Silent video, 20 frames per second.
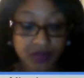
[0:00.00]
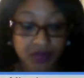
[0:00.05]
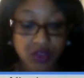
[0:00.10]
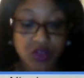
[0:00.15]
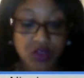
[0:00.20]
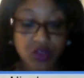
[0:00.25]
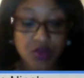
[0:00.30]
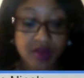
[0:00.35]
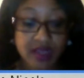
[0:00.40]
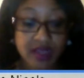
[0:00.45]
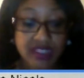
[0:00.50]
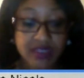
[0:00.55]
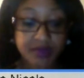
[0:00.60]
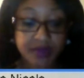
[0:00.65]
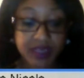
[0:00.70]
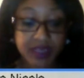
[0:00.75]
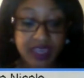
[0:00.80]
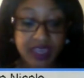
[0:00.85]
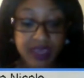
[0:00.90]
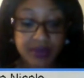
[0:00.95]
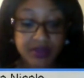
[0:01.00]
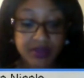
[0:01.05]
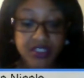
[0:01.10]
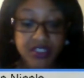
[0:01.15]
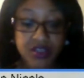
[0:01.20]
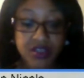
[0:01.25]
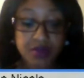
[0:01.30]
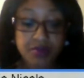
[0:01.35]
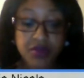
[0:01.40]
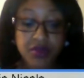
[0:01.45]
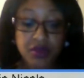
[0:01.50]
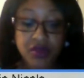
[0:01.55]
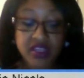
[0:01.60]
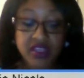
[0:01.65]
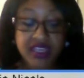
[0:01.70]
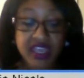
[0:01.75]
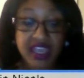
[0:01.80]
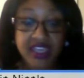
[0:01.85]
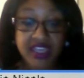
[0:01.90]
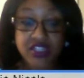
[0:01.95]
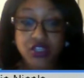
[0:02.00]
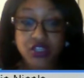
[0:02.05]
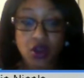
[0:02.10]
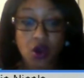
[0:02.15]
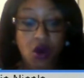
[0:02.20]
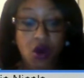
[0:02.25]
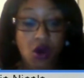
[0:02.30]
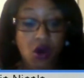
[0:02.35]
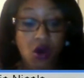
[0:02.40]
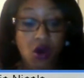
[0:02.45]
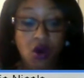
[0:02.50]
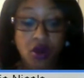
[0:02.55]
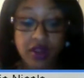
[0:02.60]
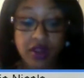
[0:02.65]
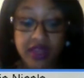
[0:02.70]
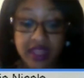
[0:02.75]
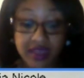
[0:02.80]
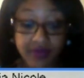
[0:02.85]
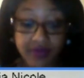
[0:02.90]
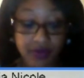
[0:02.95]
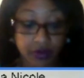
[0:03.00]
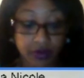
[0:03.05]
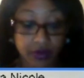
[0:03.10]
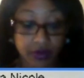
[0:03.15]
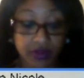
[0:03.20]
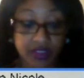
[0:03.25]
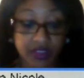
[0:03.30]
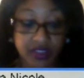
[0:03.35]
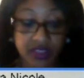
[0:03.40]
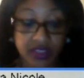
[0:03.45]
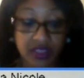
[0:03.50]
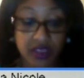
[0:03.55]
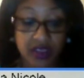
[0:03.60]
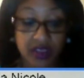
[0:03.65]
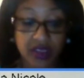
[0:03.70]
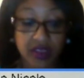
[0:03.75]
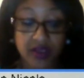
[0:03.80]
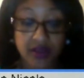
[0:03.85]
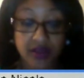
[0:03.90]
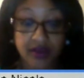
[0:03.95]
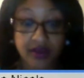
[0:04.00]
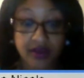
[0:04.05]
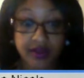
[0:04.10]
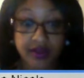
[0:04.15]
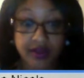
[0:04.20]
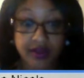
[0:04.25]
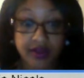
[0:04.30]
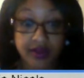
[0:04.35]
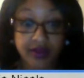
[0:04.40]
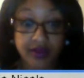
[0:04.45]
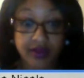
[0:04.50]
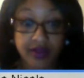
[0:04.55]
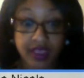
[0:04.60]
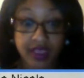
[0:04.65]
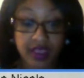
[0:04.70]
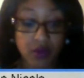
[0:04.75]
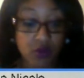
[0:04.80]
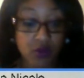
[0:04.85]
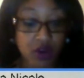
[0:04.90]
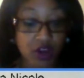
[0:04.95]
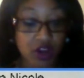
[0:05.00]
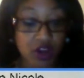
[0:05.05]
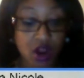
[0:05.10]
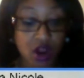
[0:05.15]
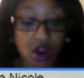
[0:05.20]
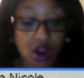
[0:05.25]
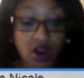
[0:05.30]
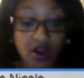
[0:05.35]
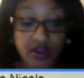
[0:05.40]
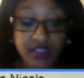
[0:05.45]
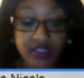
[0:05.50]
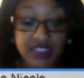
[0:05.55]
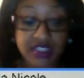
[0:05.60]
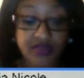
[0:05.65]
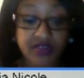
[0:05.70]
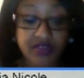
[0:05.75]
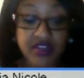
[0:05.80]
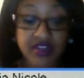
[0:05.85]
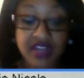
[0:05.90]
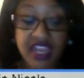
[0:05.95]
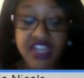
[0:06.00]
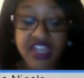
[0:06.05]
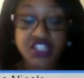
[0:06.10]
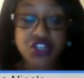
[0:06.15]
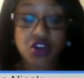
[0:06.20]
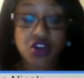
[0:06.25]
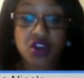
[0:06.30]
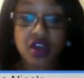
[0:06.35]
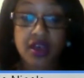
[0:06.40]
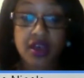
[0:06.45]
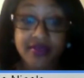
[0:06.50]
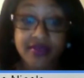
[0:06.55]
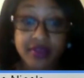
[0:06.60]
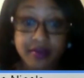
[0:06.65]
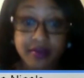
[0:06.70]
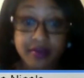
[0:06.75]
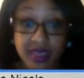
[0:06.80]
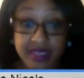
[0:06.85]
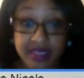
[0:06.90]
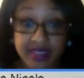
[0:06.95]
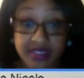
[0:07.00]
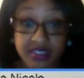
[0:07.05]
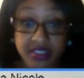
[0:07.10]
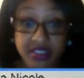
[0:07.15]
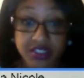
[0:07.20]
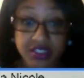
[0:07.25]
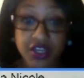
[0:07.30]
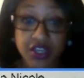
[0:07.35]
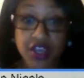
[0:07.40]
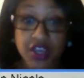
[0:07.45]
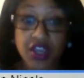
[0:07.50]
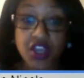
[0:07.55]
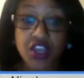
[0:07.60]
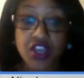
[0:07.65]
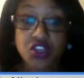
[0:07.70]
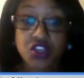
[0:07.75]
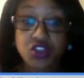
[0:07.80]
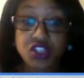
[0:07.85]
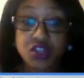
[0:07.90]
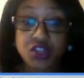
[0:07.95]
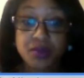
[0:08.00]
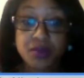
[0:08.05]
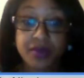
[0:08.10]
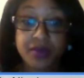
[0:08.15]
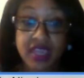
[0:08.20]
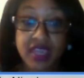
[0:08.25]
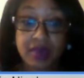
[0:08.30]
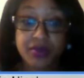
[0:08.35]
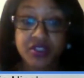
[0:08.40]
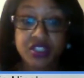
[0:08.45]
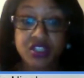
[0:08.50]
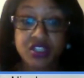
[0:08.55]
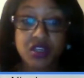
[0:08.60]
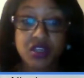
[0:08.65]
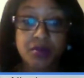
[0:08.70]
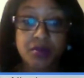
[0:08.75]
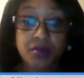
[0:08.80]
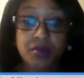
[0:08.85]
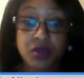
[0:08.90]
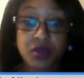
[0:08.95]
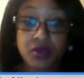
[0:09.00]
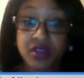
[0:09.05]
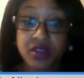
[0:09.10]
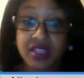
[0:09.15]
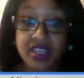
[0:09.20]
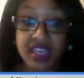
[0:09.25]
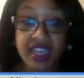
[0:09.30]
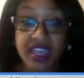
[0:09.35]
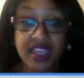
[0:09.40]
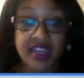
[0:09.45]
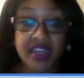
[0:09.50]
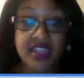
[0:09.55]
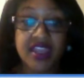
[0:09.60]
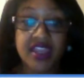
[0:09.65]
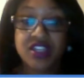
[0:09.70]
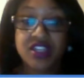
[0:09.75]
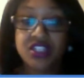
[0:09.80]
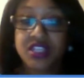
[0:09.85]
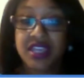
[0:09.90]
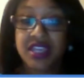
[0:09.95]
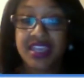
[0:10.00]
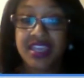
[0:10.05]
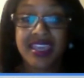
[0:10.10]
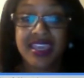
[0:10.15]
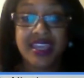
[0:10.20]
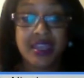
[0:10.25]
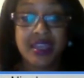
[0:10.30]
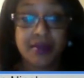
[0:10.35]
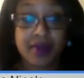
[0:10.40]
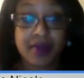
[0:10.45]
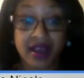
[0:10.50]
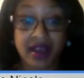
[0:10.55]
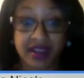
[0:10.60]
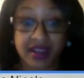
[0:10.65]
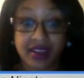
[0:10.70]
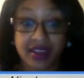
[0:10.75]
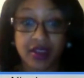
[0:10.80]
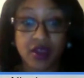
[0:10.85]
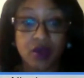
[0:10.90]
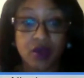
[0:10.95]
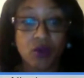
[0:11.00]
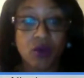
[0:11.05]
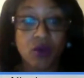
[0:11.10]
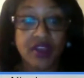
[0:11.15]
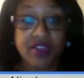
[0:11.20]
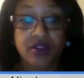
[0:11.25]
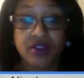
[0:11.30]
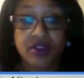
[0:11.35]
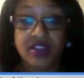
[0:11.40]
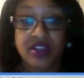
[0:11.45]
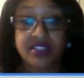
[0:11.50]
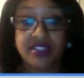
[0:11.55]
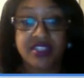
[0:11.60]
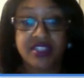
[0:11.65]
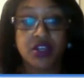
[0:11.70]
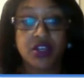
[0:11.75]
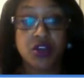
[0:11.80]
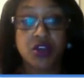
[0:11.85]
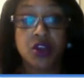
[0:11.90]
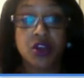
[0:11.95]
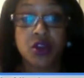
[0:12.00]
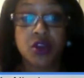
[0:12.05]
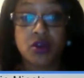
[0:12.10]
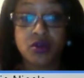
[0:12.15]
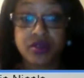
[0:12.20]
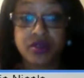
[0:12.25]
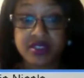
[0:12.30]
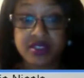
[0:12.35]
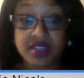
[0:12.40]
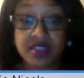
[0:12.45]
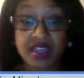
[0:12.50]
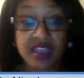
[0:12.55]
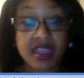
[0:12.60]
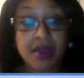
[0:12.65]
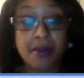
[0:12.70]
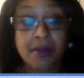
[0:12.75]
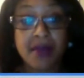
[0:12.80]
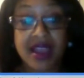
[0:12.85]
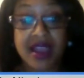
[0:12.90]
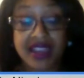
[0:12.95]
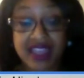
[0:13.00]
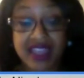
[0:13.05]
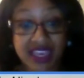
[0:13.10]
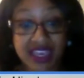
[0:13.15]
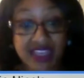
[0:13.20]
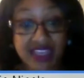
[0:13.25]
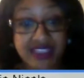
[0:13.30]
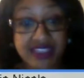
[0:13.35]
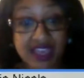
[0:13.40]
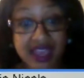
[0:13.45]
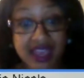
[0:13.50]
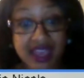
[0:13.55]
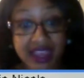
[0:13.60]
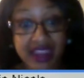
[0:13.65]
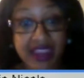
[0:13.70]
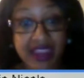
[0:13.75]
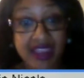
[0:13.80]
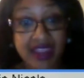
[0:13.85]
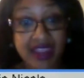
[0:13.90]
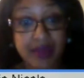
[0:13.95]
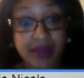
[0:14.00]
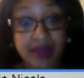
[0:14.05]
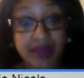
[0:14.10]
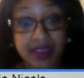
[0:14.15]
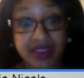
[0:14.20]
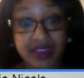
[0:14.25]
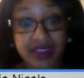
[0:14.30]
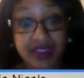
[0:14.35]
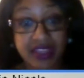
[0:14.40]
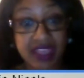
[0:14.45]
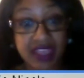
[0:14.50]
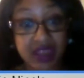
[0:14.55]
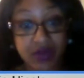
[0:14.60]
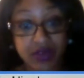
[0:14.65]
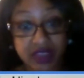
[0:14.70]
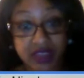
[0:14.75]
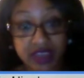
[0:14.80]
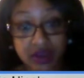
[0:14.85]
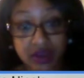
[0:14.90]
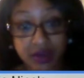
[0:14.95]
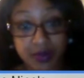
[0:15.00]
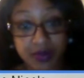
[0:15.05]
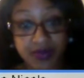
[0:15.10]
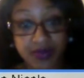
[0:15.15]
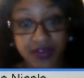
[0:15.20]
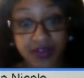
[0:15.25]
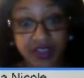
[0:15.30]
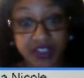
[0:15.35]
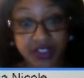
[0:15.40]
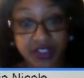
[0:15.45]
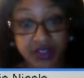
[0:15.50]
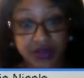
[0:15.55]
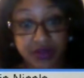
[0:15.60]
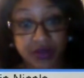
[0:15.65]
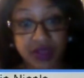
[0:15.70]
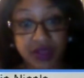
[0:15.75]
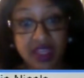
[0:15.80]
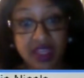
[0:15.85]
You must be able to communicate to all levels. Okay? Regardless of the nature of the message, you should be able to communicate to anybody, whether it's a nurse. In my case, I am in the healthcare professional.